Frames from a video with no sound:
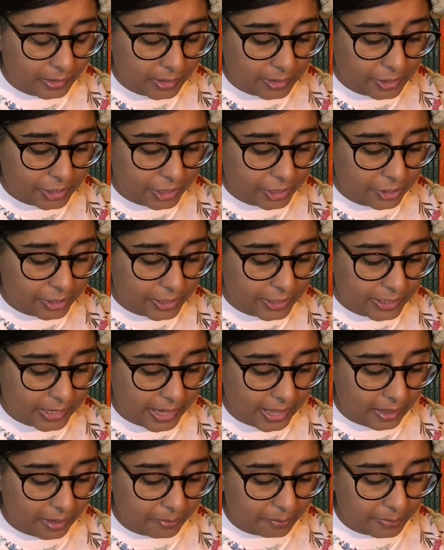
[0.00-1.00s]
She couldn't
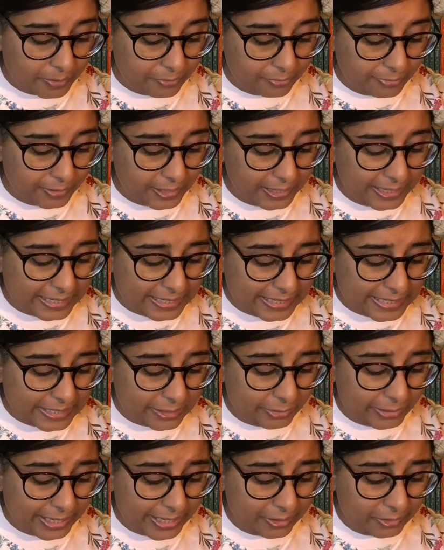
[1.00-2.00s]
help but feel a little
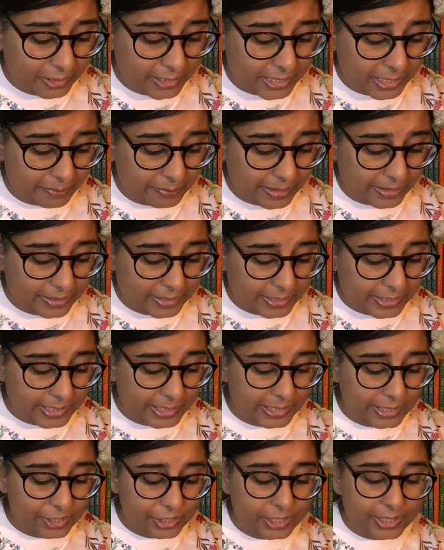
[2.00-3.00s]
guilty about the
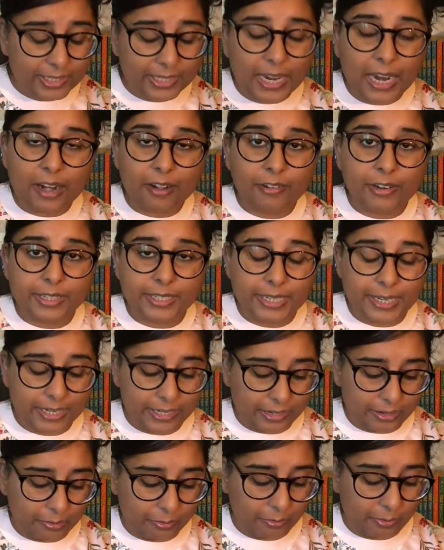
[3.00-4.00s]
delicious carrot
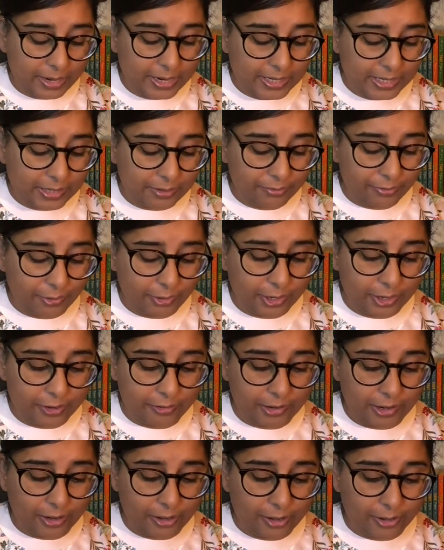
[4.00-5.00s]
dinner waiting for her
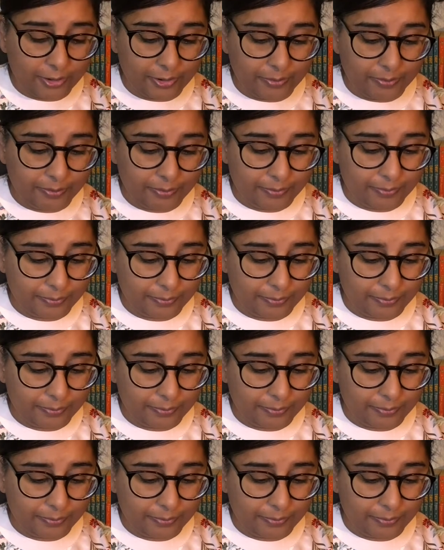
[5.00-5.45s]
at home.